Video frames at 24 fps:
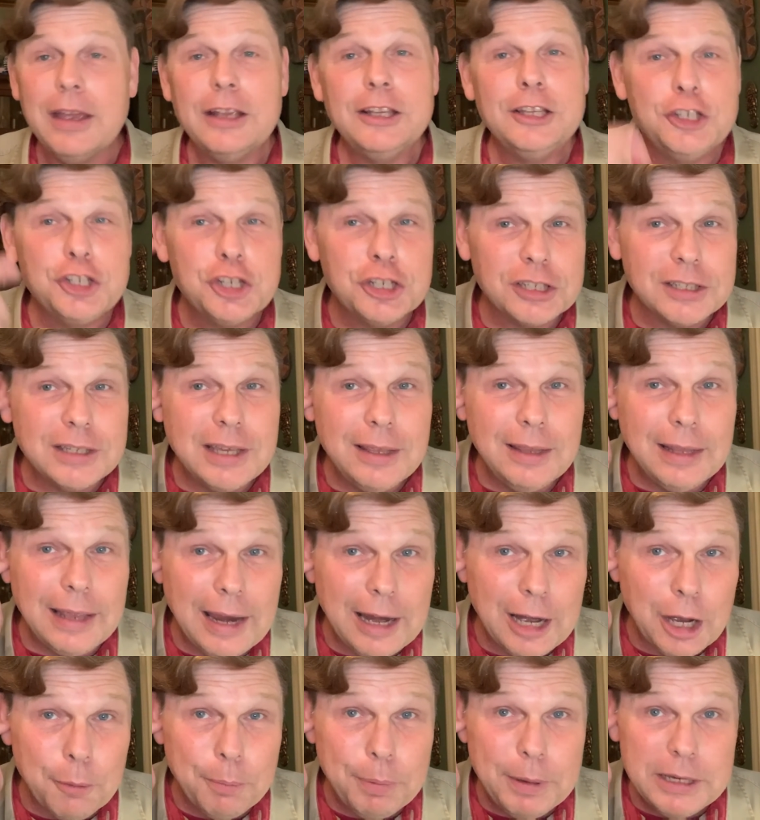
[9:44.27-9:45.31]
Did you see the
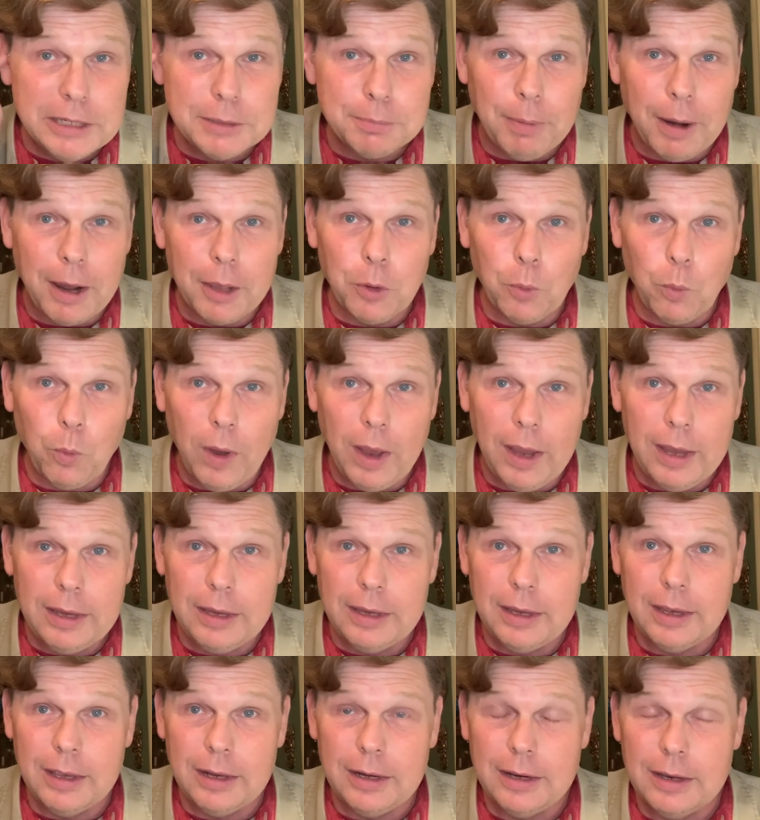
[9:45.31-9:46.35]
earpiece, by the way,
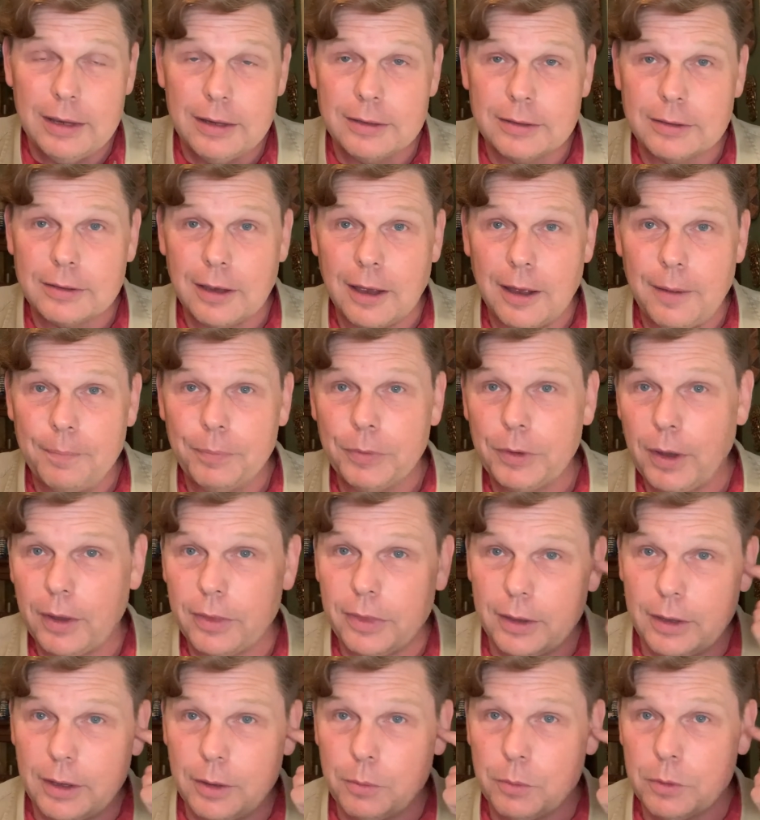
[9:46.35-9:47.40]
in his, I
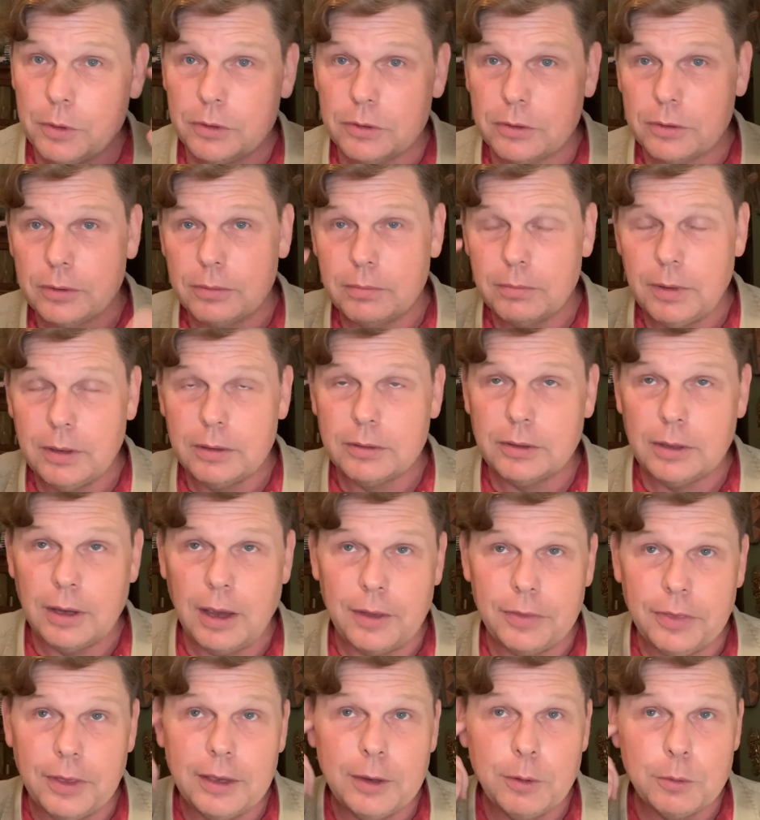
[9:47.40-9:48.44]
think it was
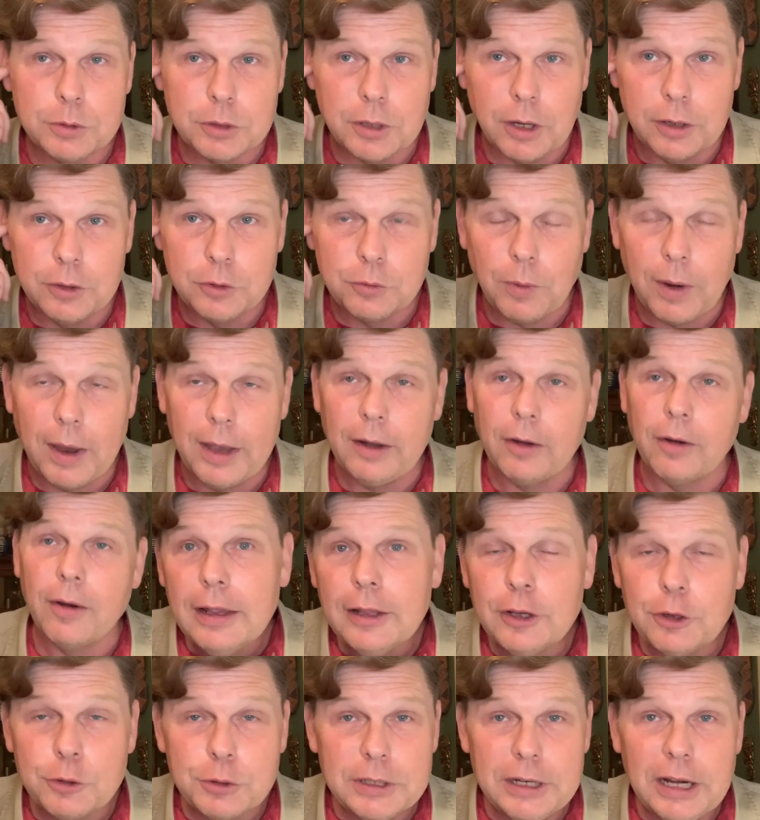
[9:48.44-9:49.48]
on his right ear.
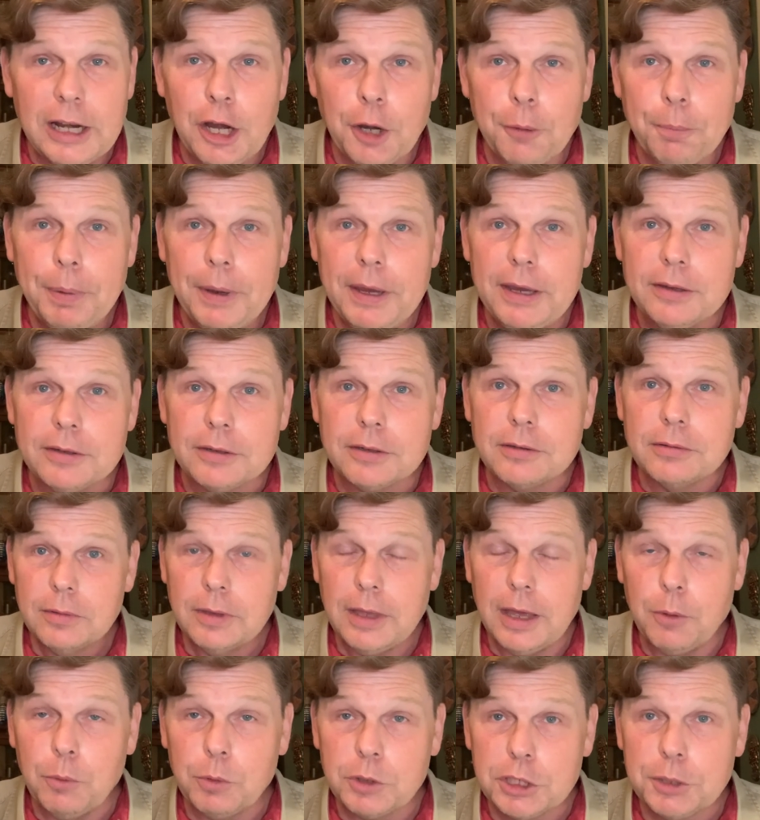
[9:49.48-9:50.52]
There was an earpiece
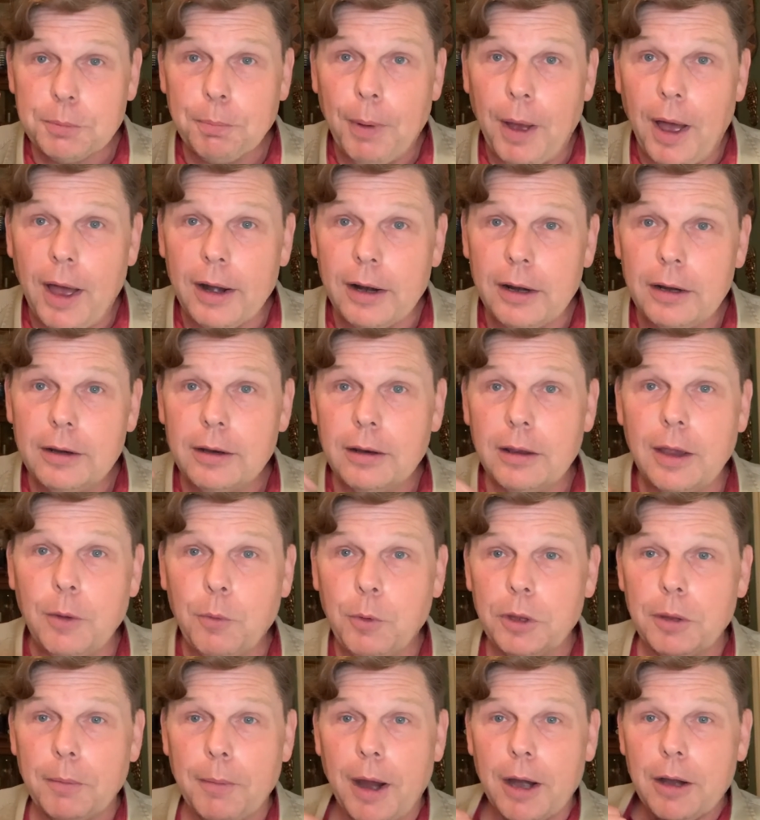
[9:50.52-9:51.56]
that was spotted
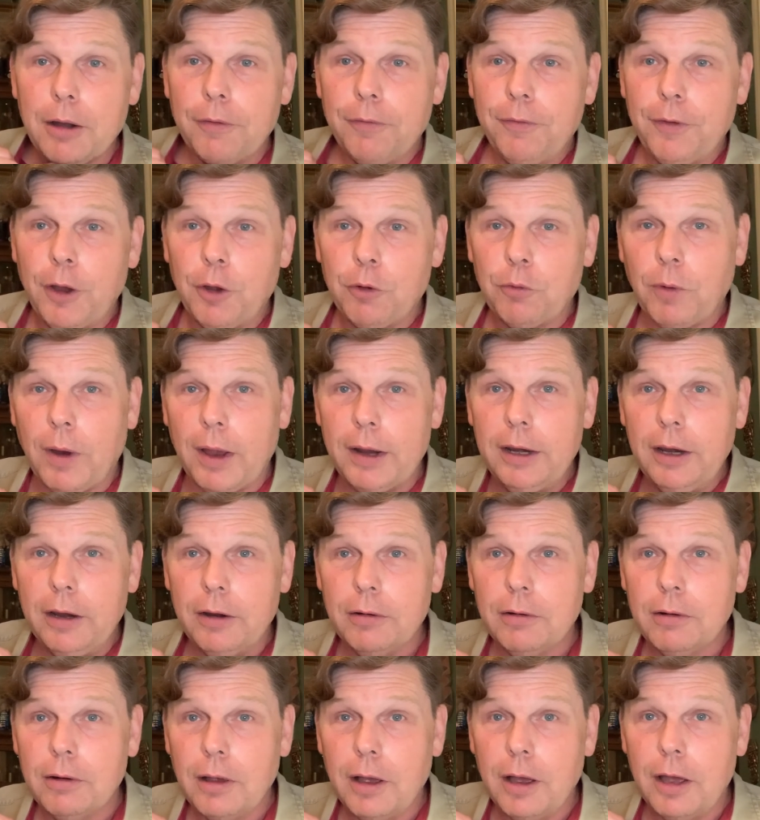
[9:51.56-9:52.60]
with a microphone right
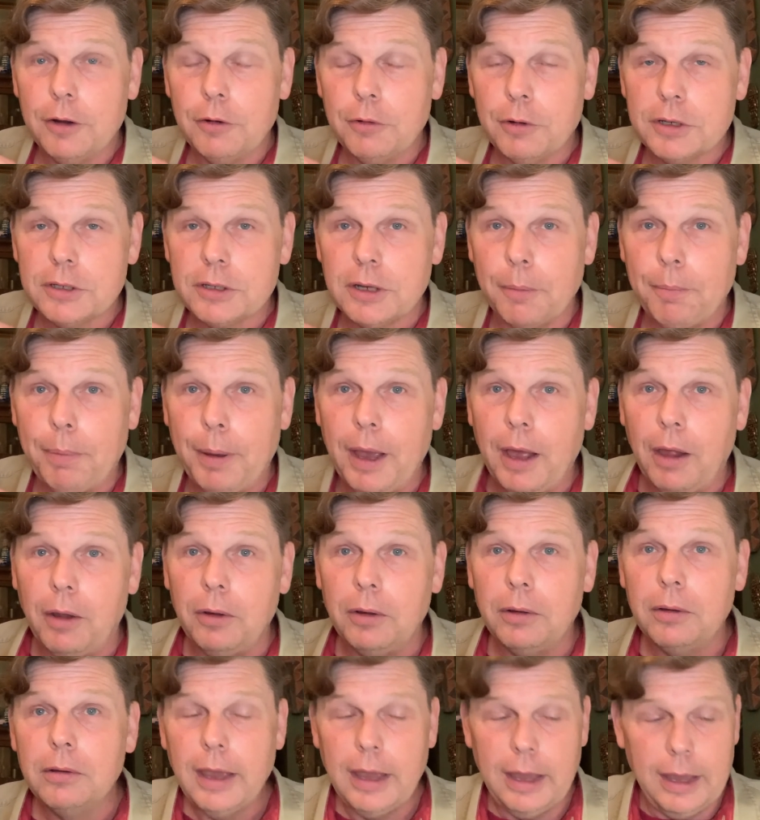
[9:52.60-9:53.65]
here under his
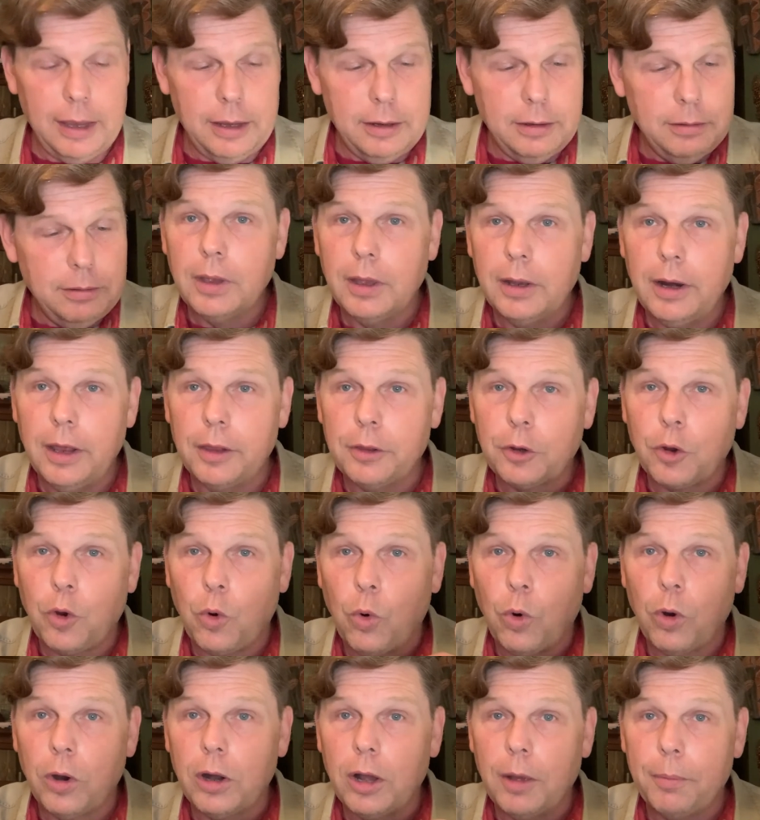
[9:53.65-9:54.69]
lapel and another
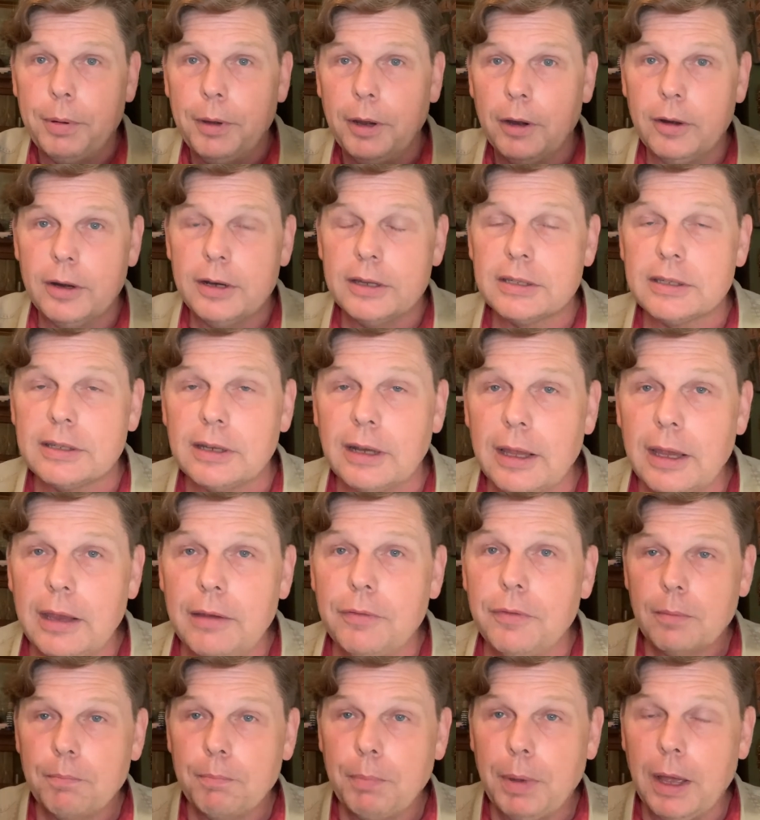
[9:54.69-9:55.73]
cord up here in his
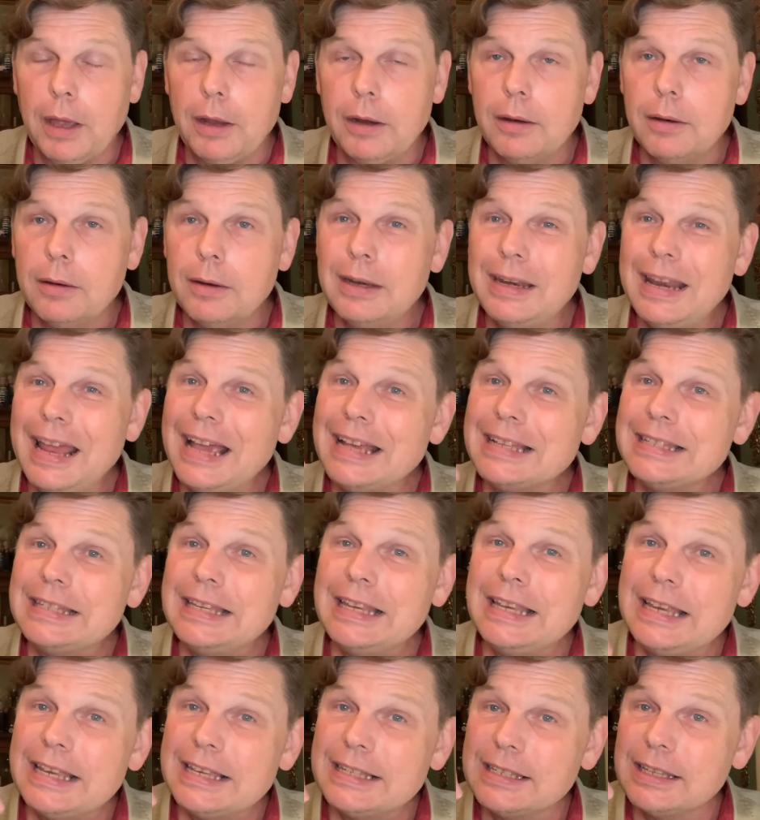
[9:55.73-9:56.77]
sleeve. But
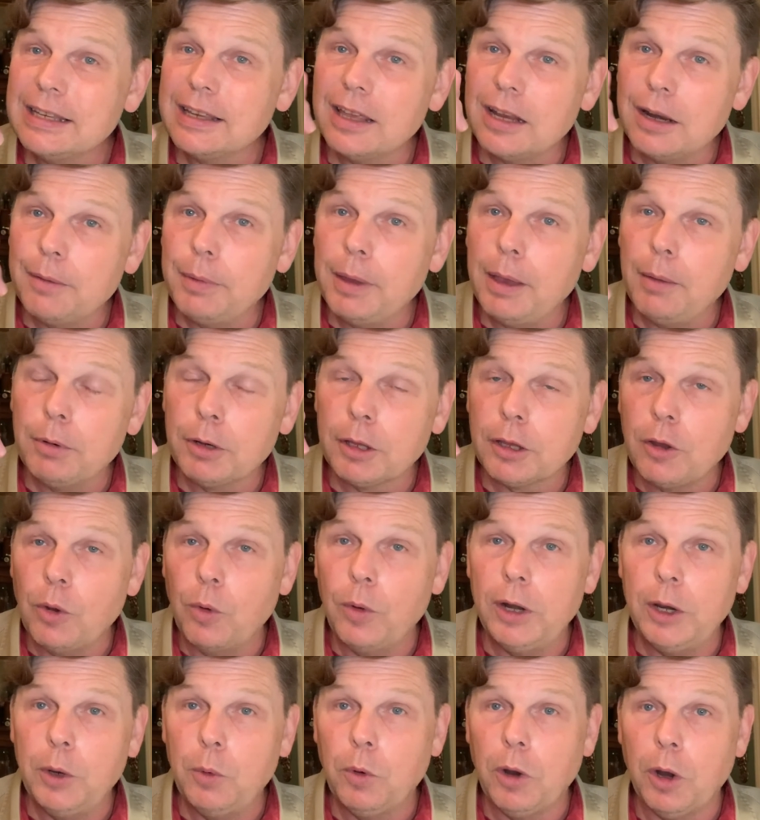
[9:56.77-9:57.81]
Nancy isn't going to be able to
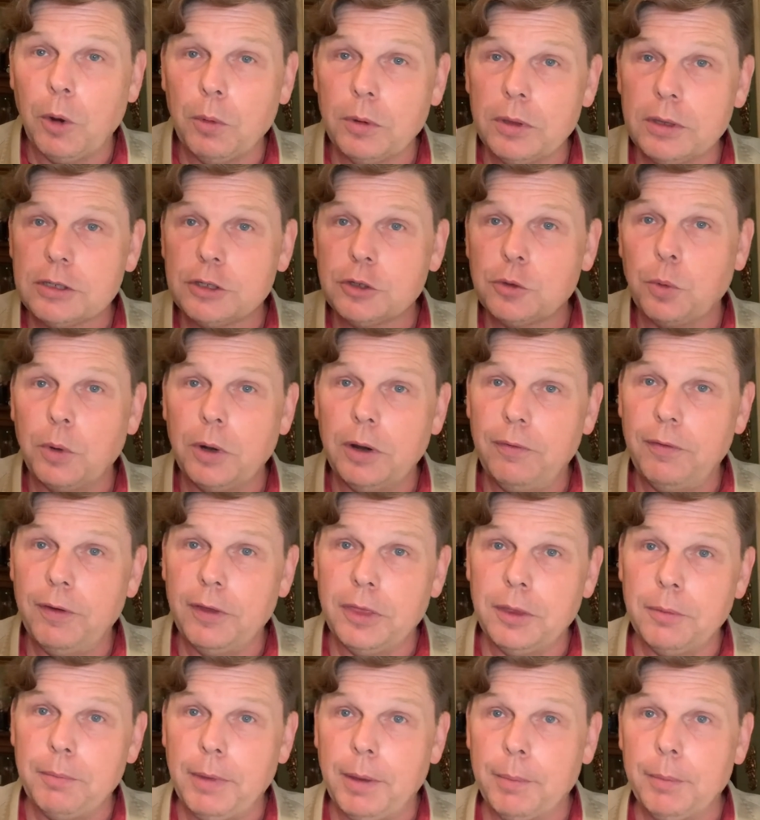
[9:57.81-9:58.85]
go anywhere with his
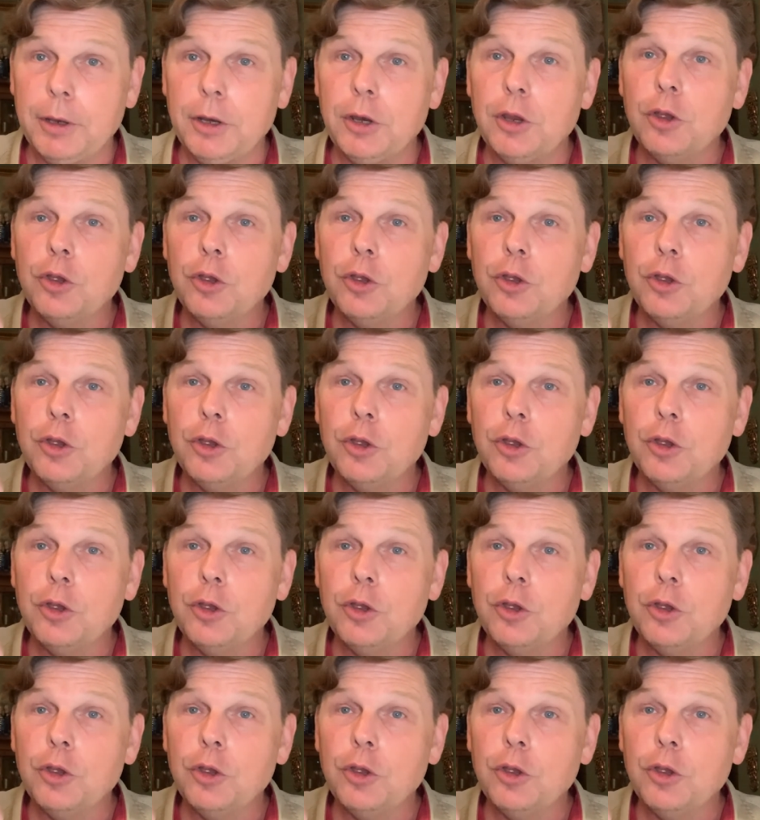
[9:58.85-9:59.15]
25th Amendment.